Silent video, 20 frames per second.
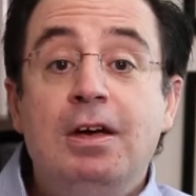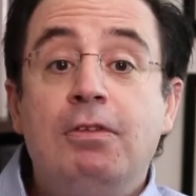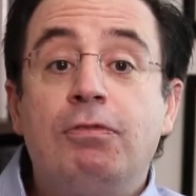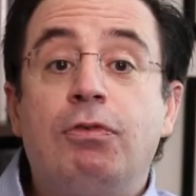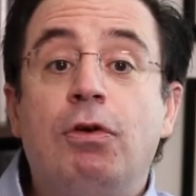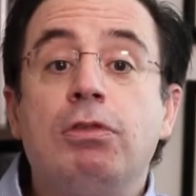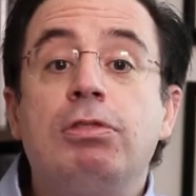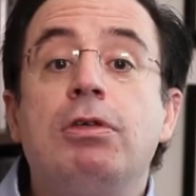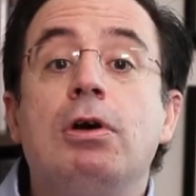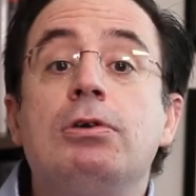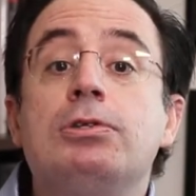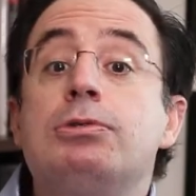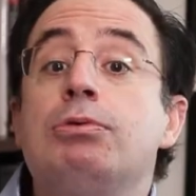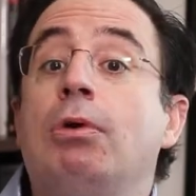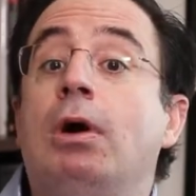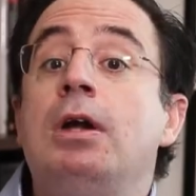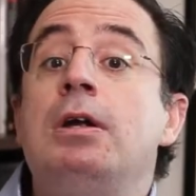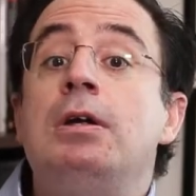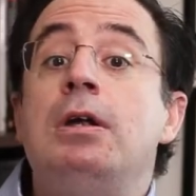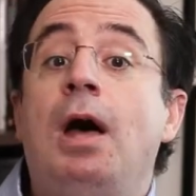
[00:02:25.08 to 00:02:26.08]
For those who
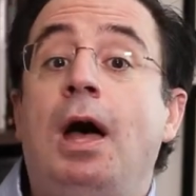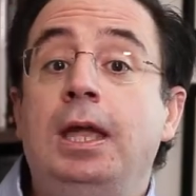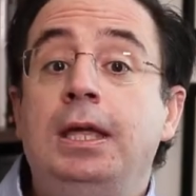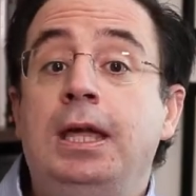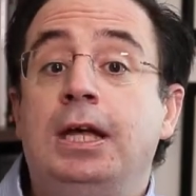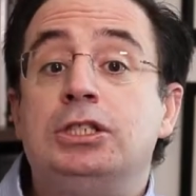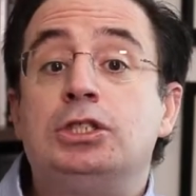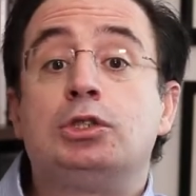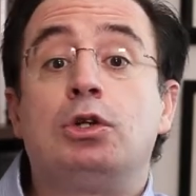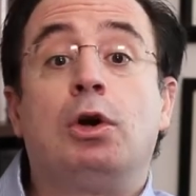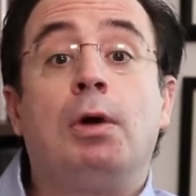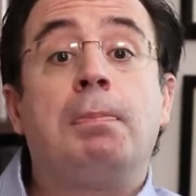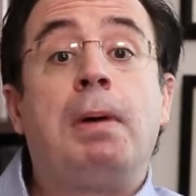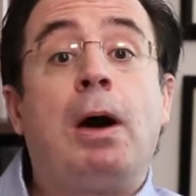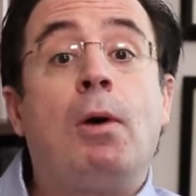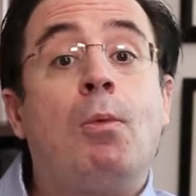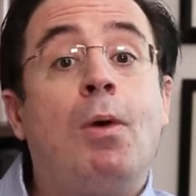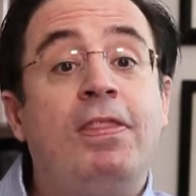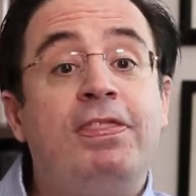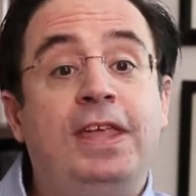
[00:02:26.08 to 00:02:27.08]
are not yet sure
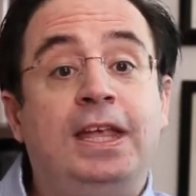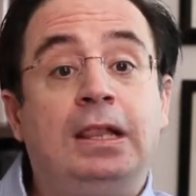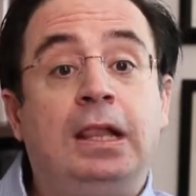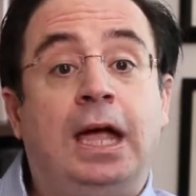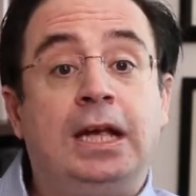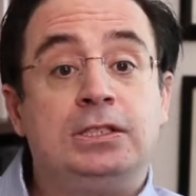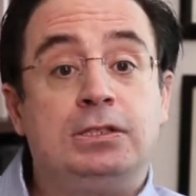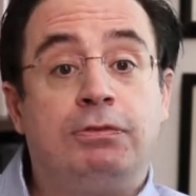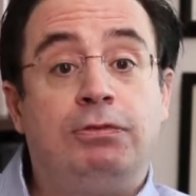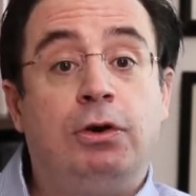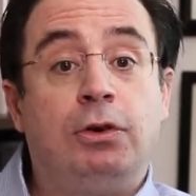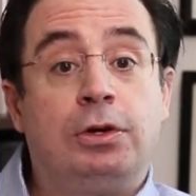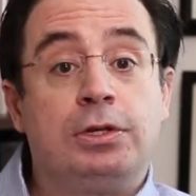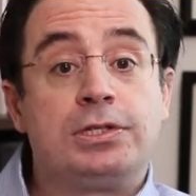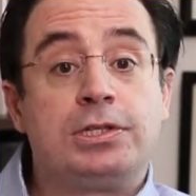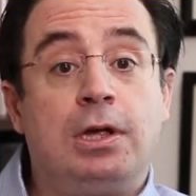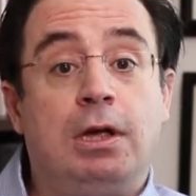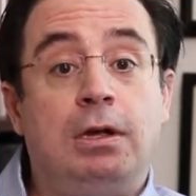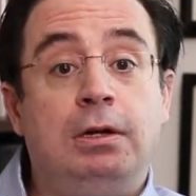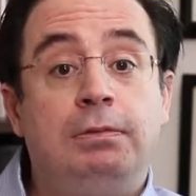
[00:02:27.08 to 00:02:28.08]
about what they'd like to
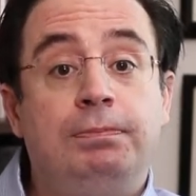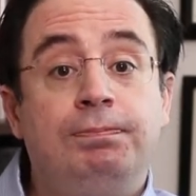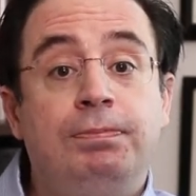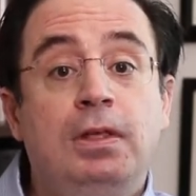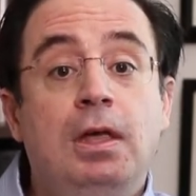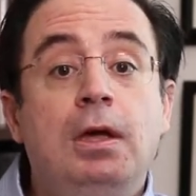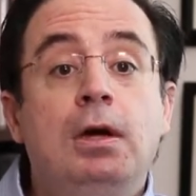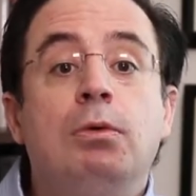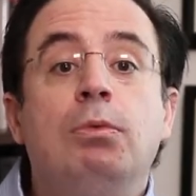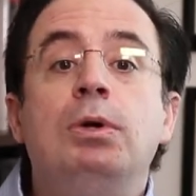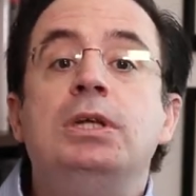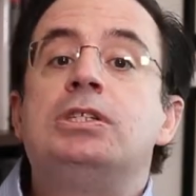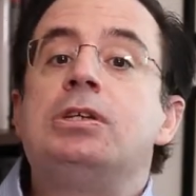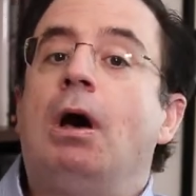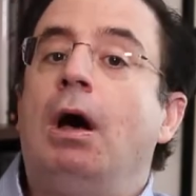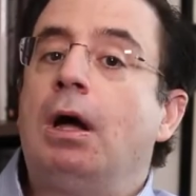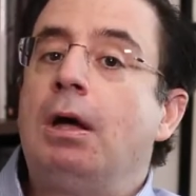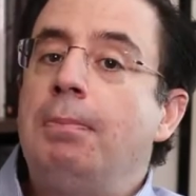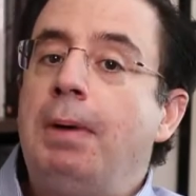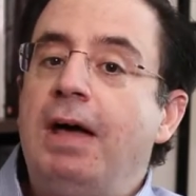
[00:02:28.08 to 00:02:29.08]
focus on, we
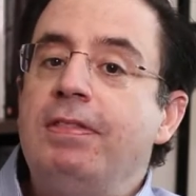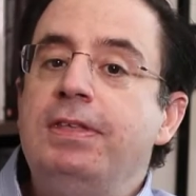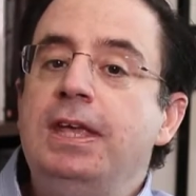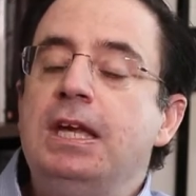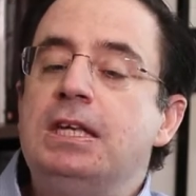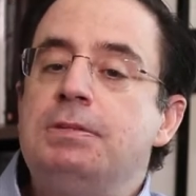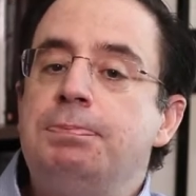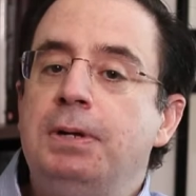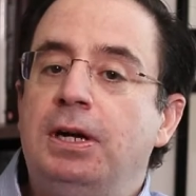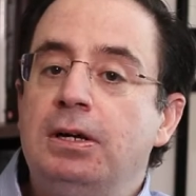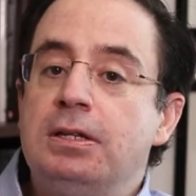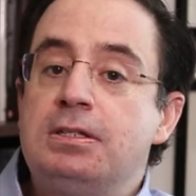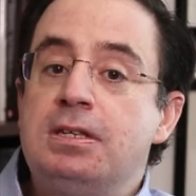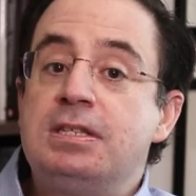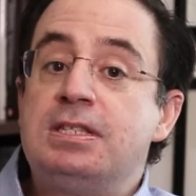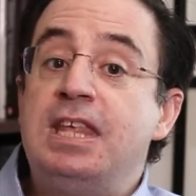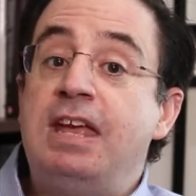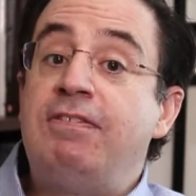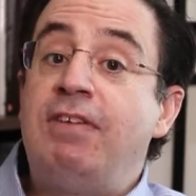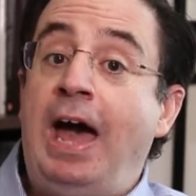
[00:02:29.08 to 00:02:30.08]
talk about the
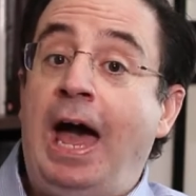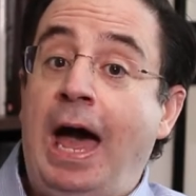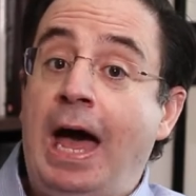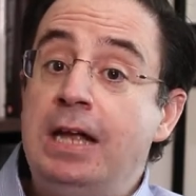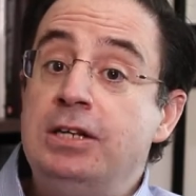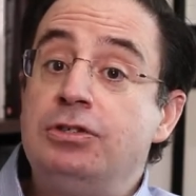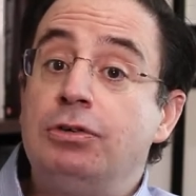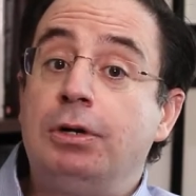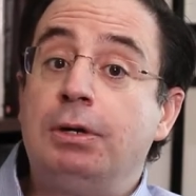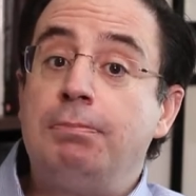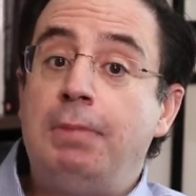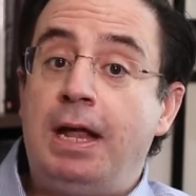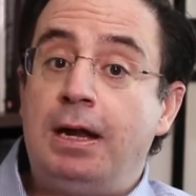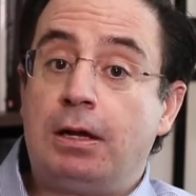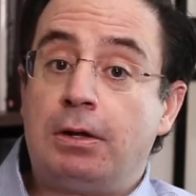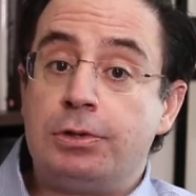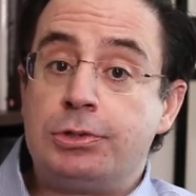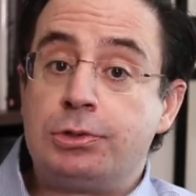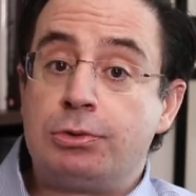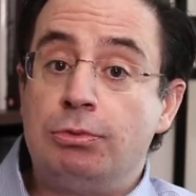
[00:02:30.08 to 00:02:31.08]
experiences they've had during
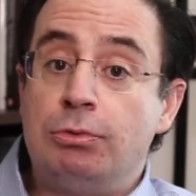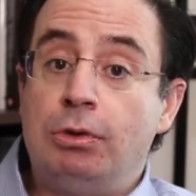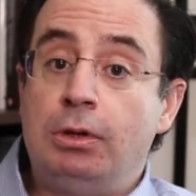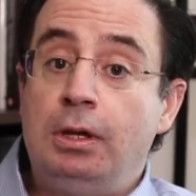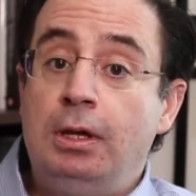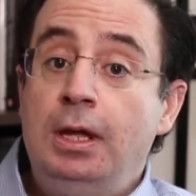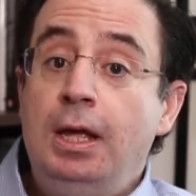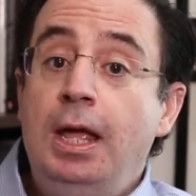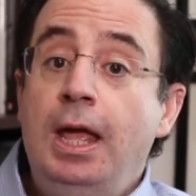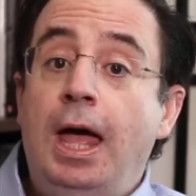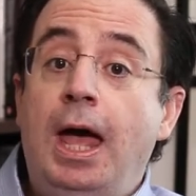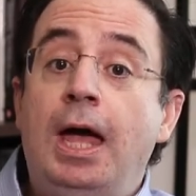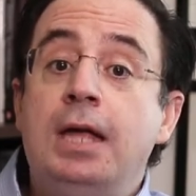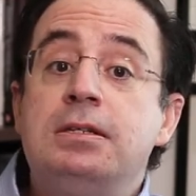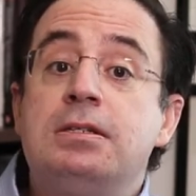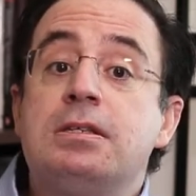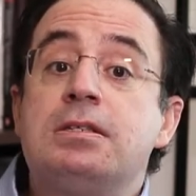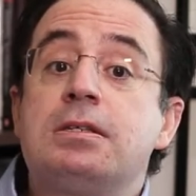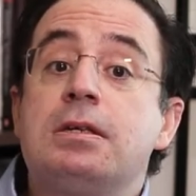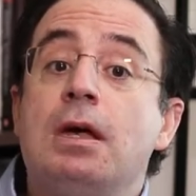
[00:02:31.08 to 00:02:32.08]
medical school
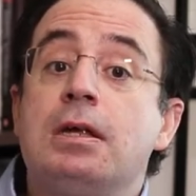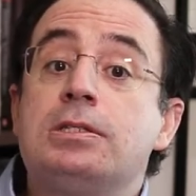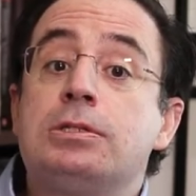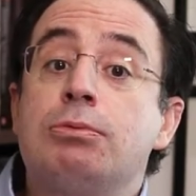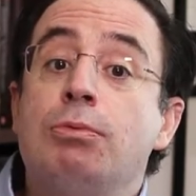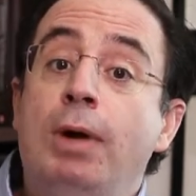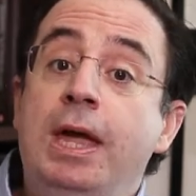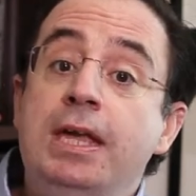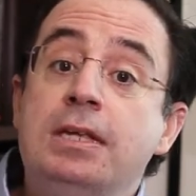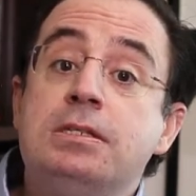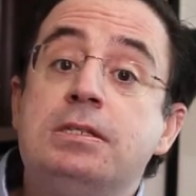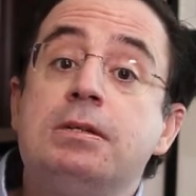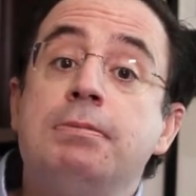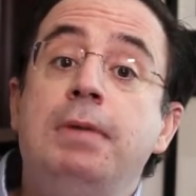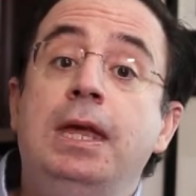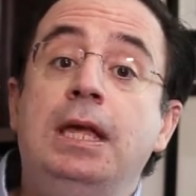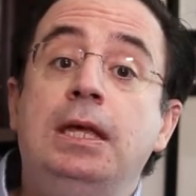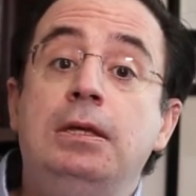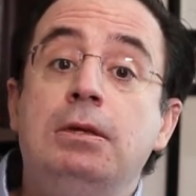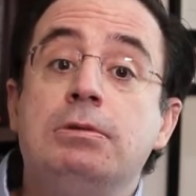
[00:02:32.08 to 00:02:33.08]
and discuss ways to
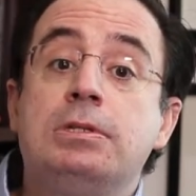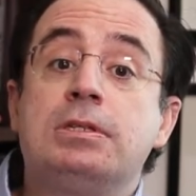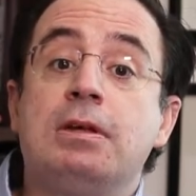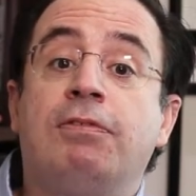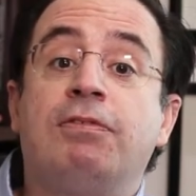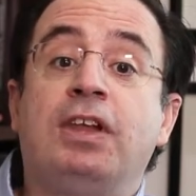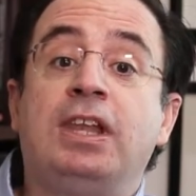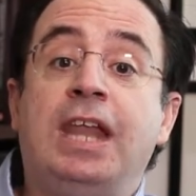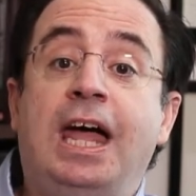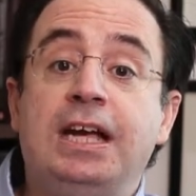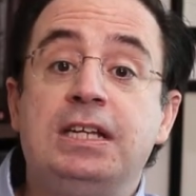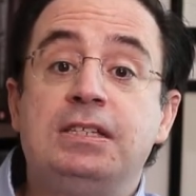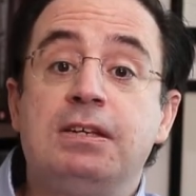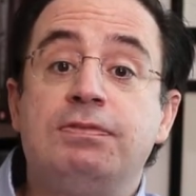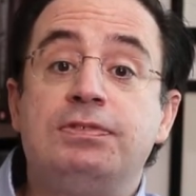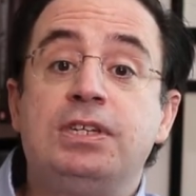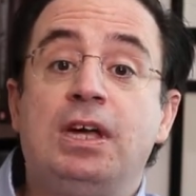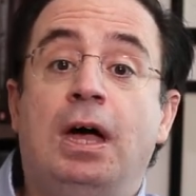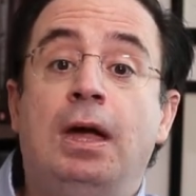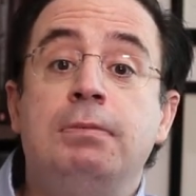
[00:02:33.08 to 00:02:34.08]
make use of
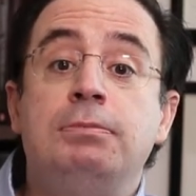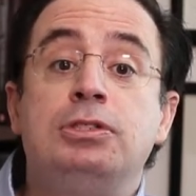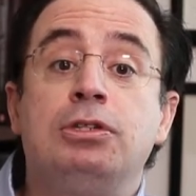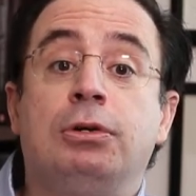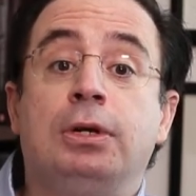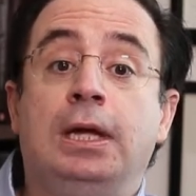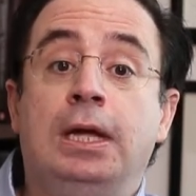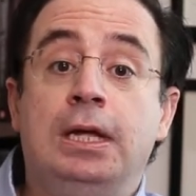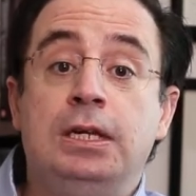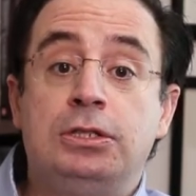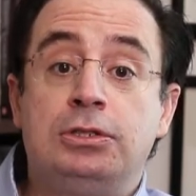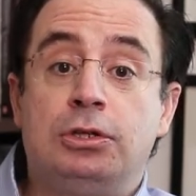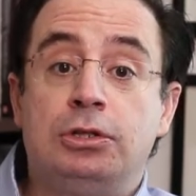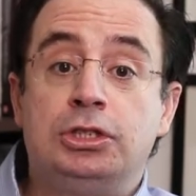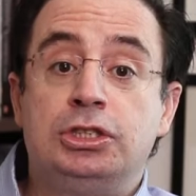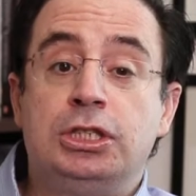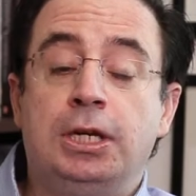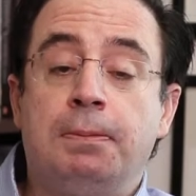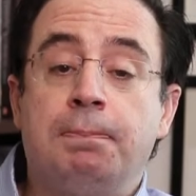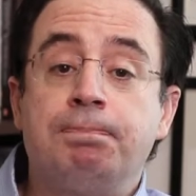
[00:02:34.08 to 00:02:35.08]
elective time during
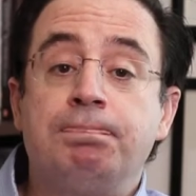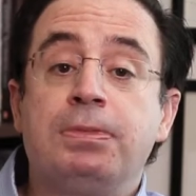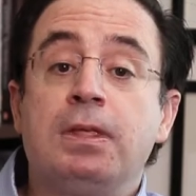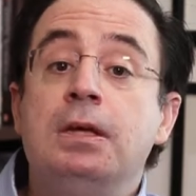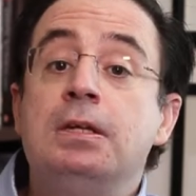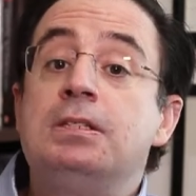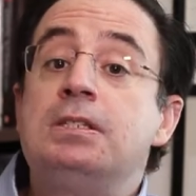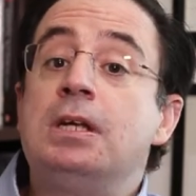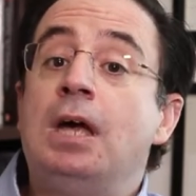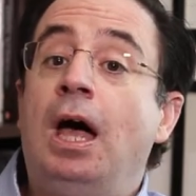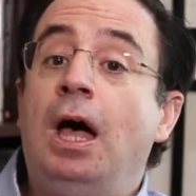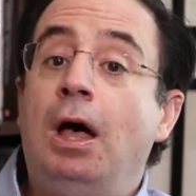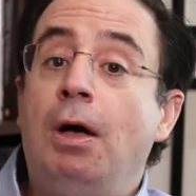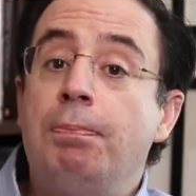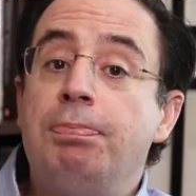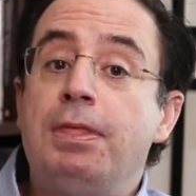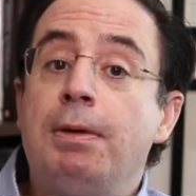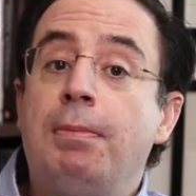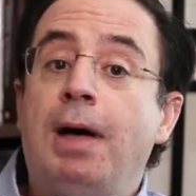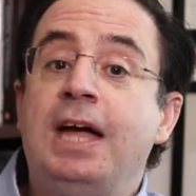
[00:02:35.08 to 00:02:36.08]
internship to
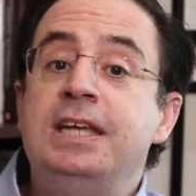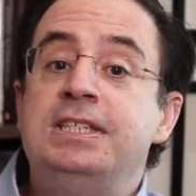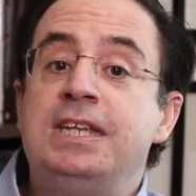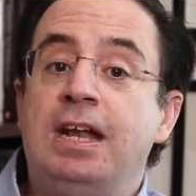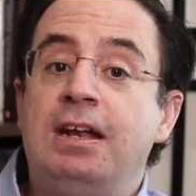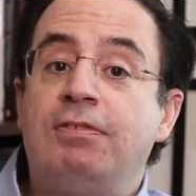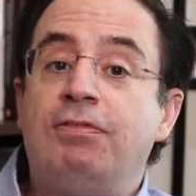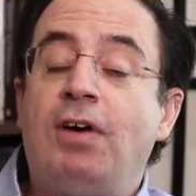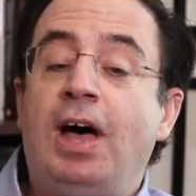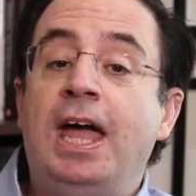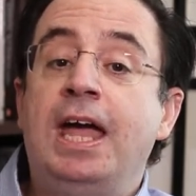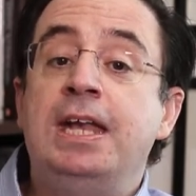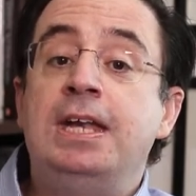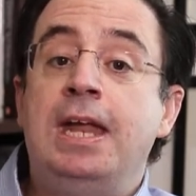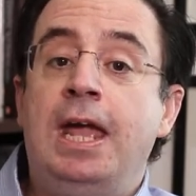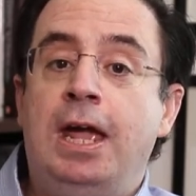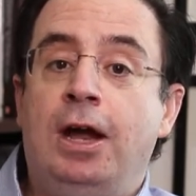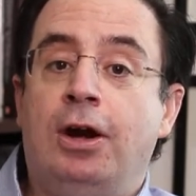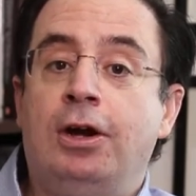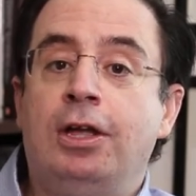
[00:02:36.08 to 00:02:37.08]
help them identify
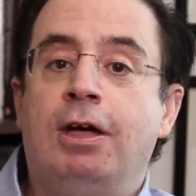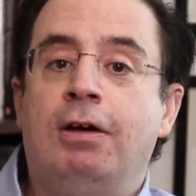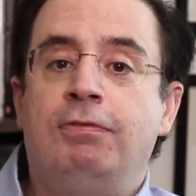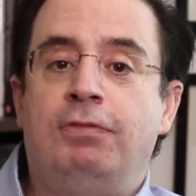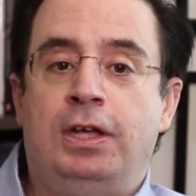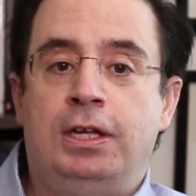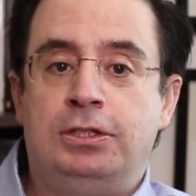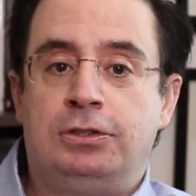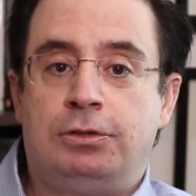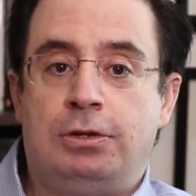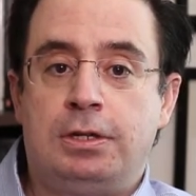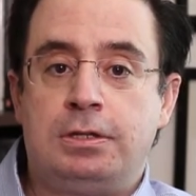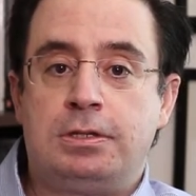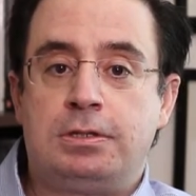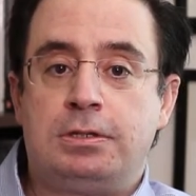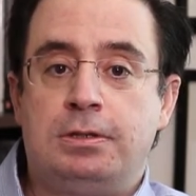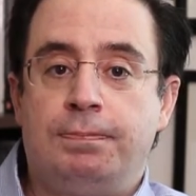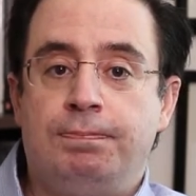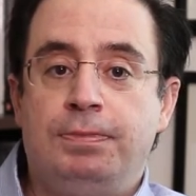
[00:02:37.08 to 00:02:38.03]
an area of interest.